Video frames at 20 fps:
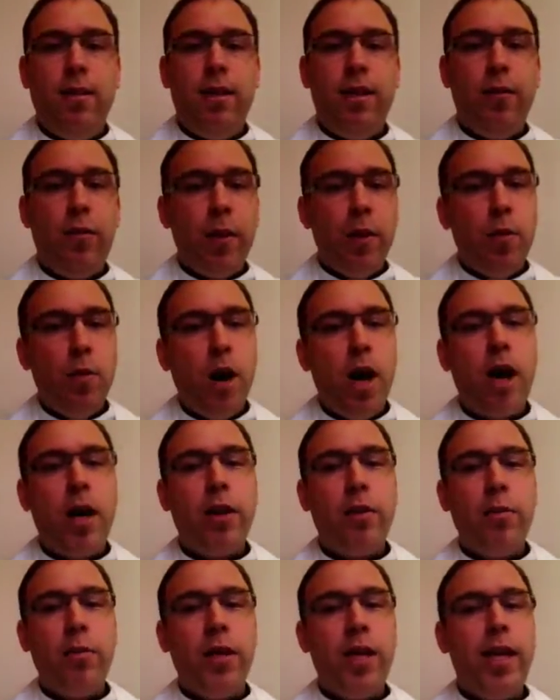if we
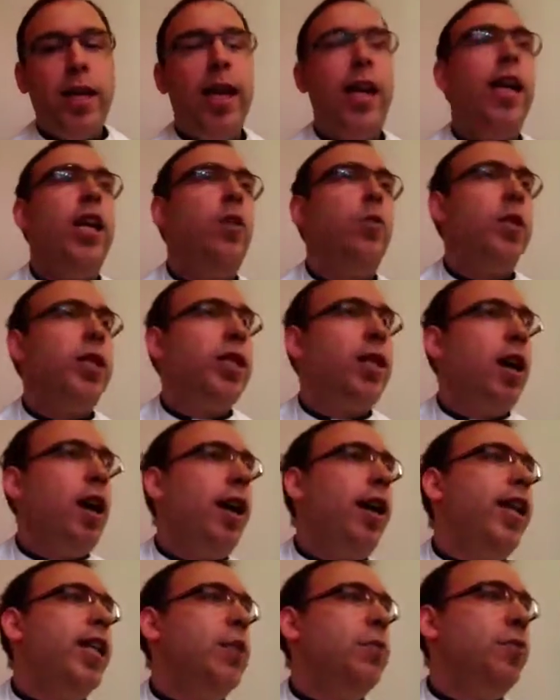walk through the gate which
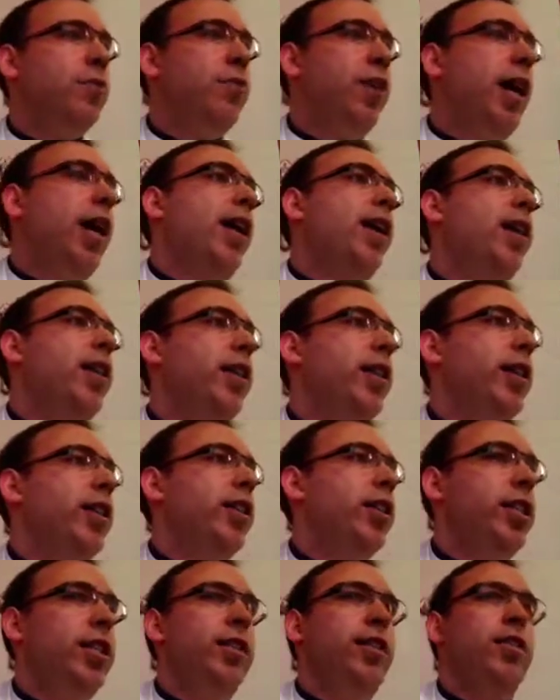God has provided
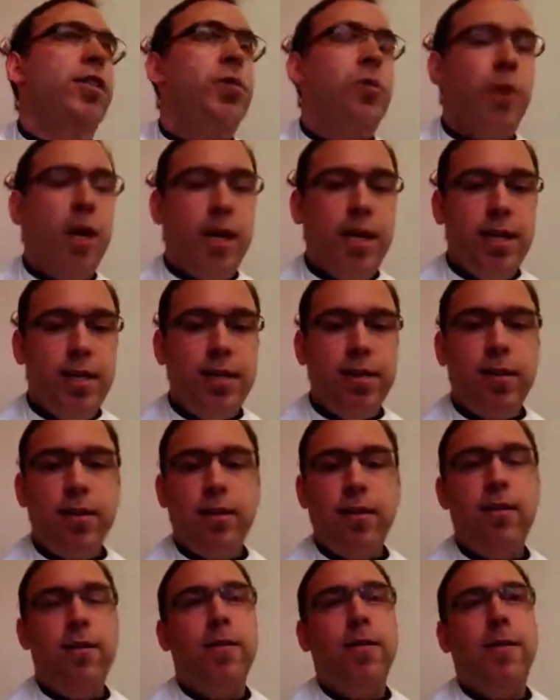in Jesus
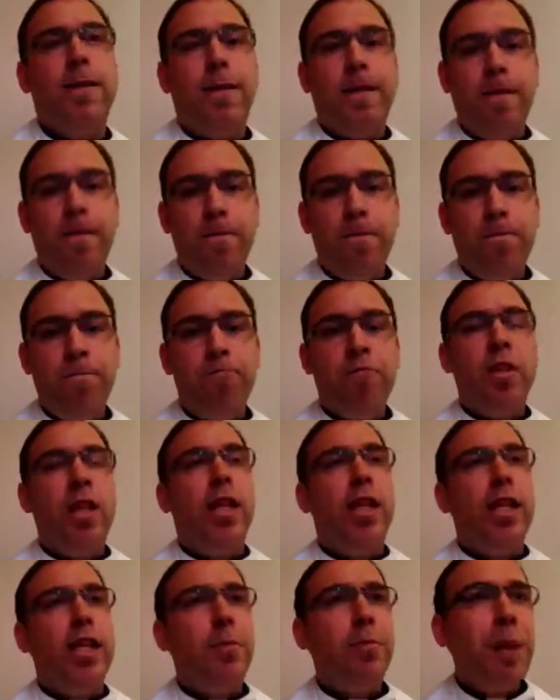Christ.
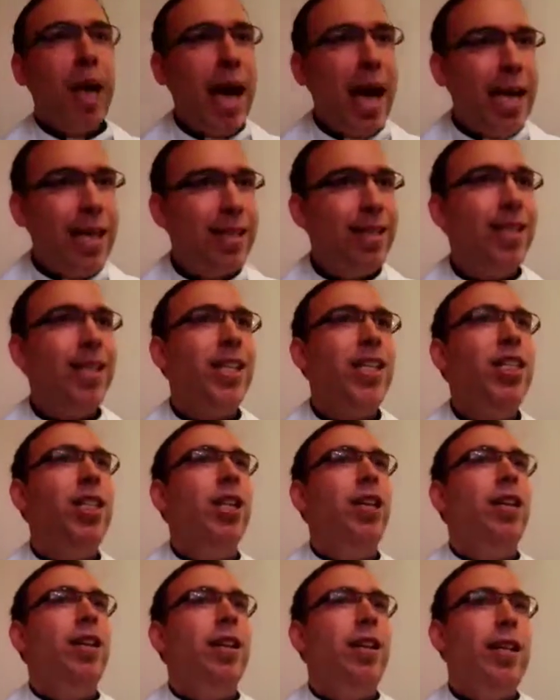This
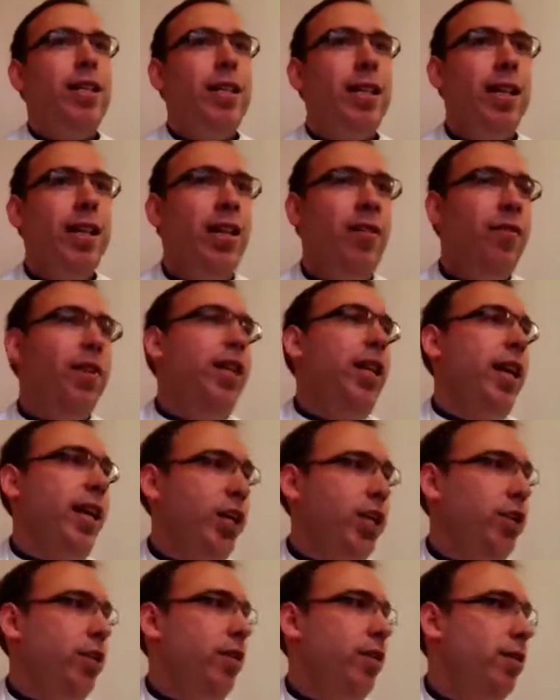passage is an
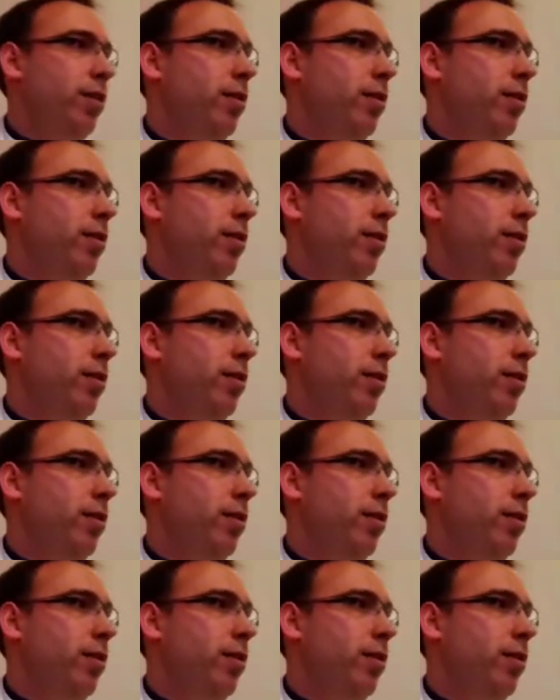invitation.